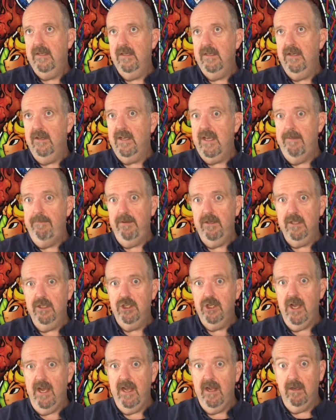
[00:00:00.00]
keeping the
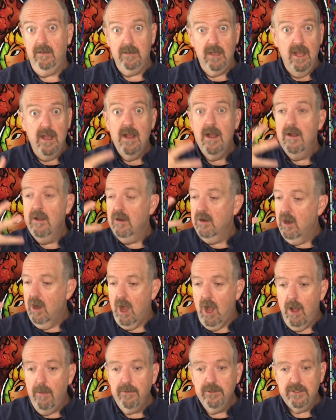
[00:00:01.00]
child
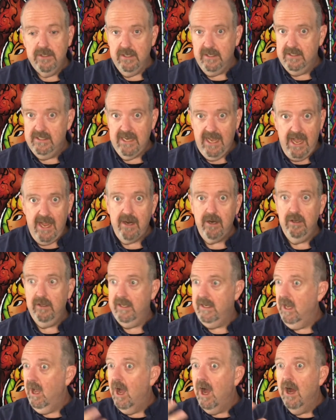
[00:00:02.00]
almost
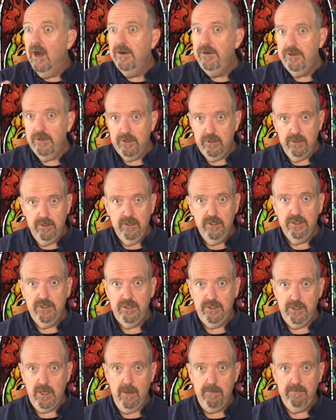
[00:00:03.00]
entirely under
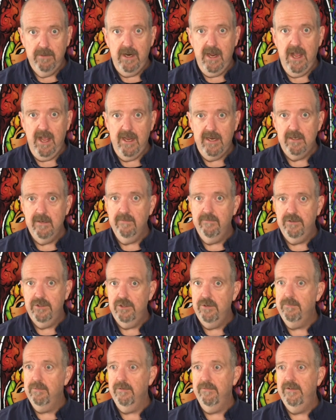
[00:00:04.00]
some kind of
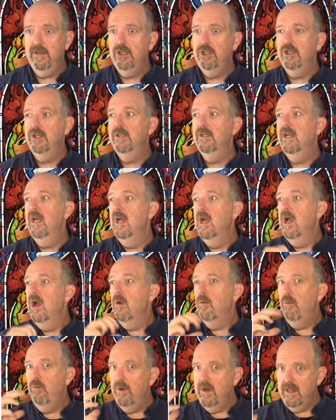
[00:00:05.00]
supervision
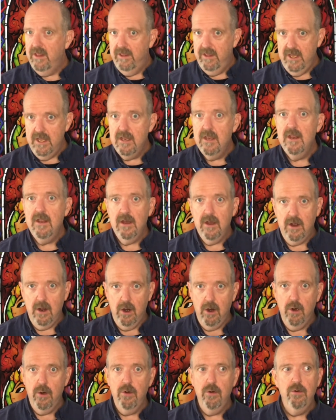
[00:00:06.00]
within the
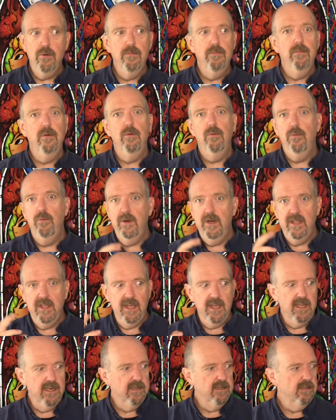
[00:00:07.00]
home,
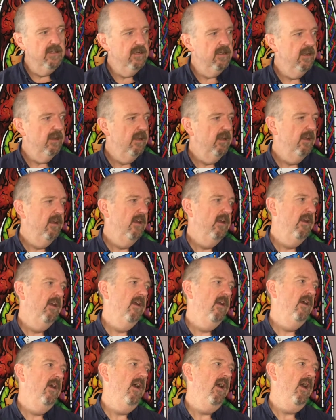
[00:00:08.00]
within
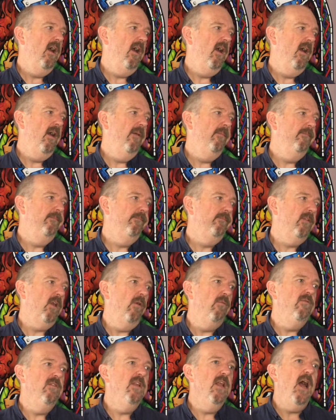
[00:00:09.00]

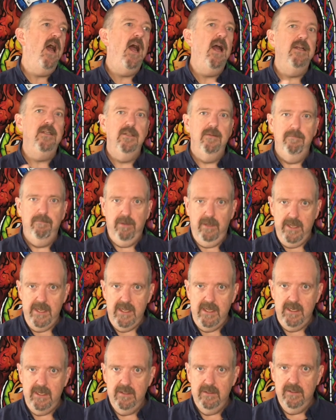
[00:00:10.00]
not
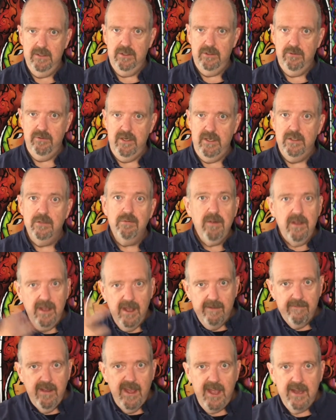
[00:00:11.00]
playing in the streets. We
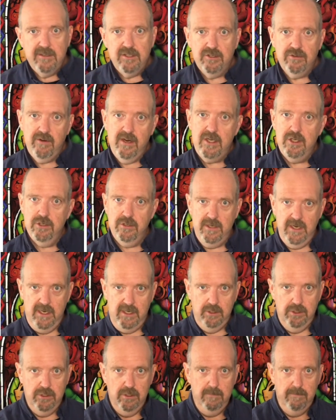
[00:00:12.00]
have had stranger
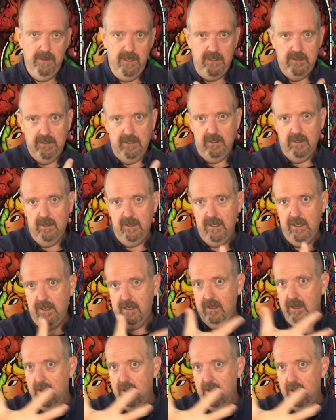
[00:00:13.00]
danger basically